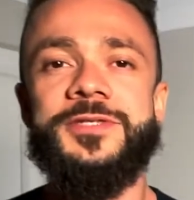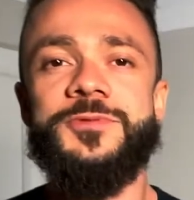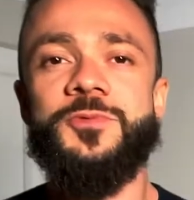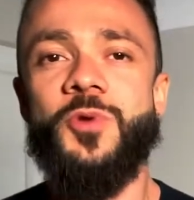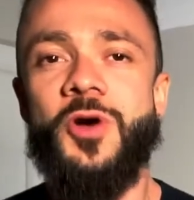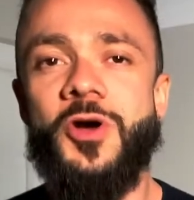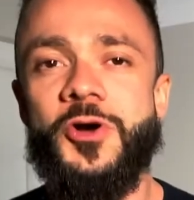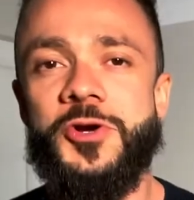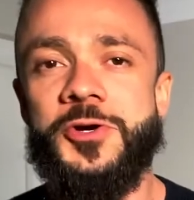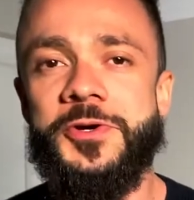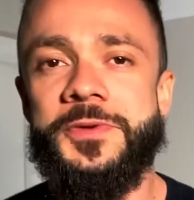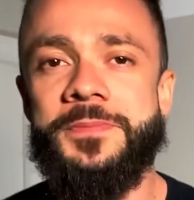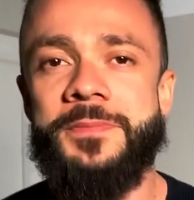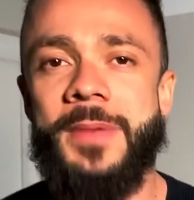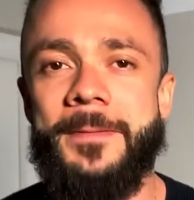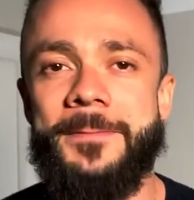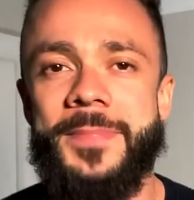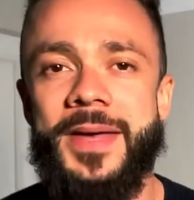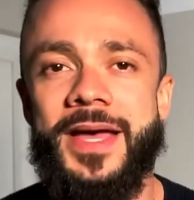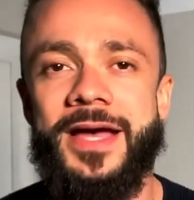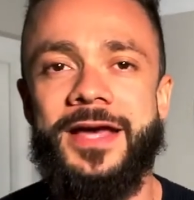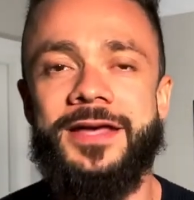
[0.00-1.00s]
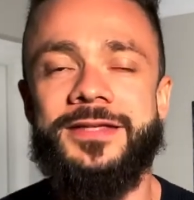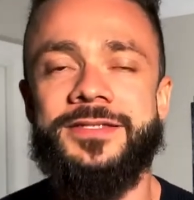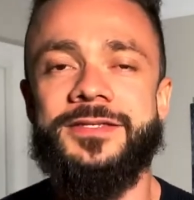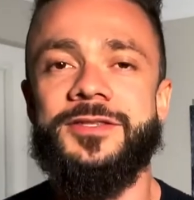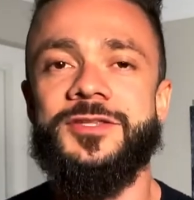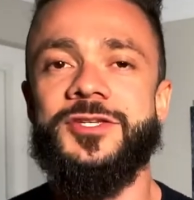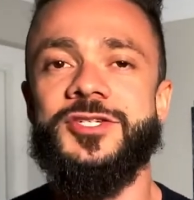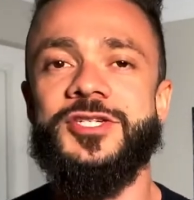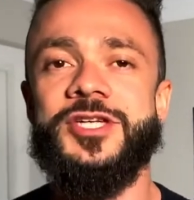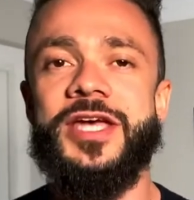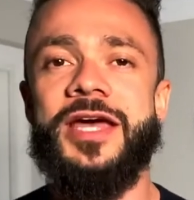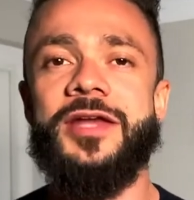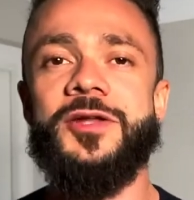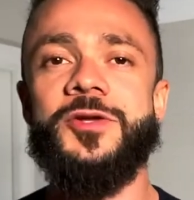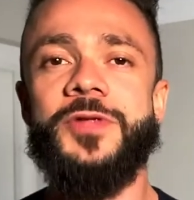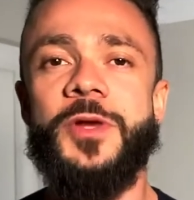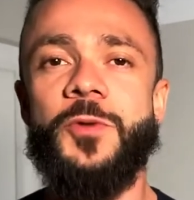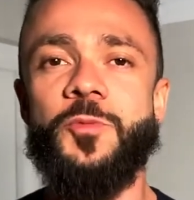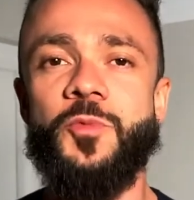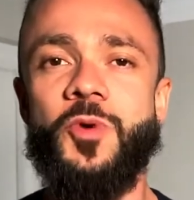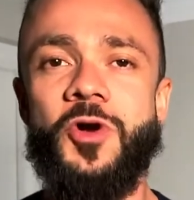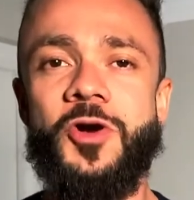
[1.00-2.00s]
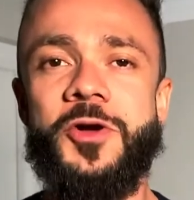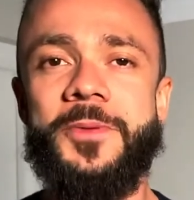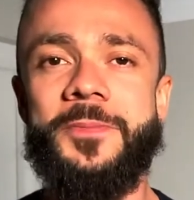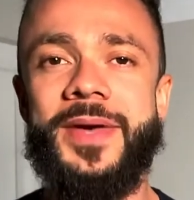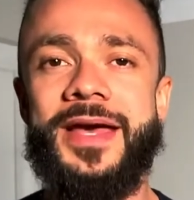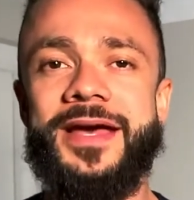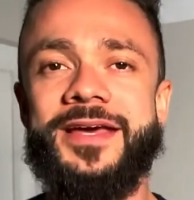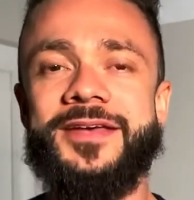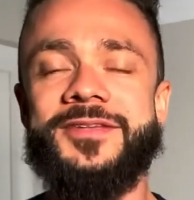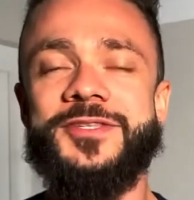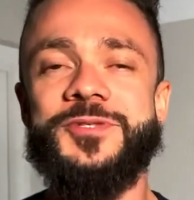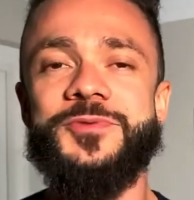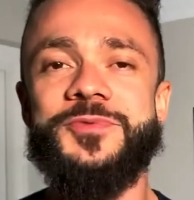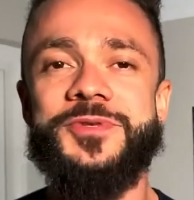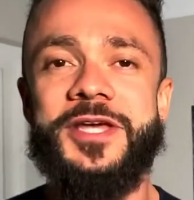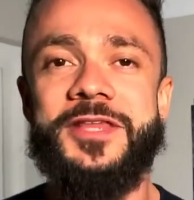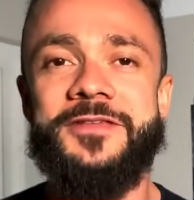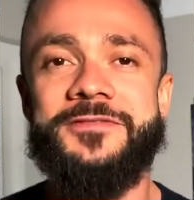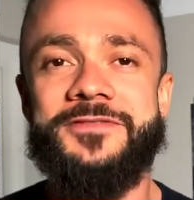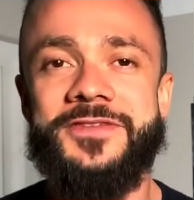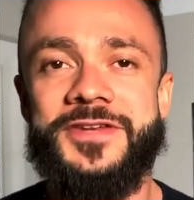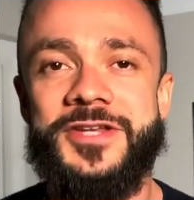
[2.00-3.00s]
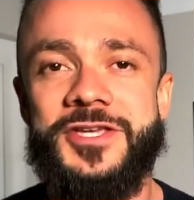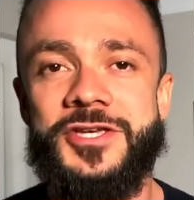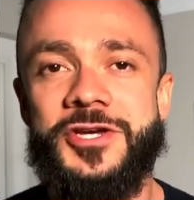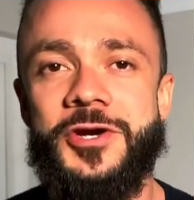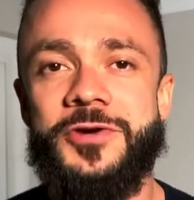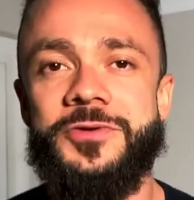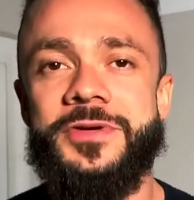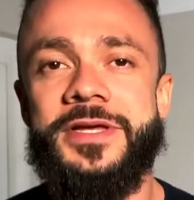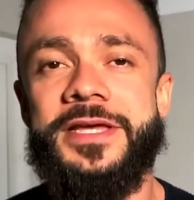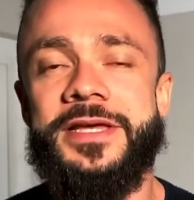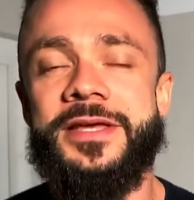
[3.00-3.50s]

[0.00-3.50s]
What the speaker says: Welcome back to the channel and welcome back to another video.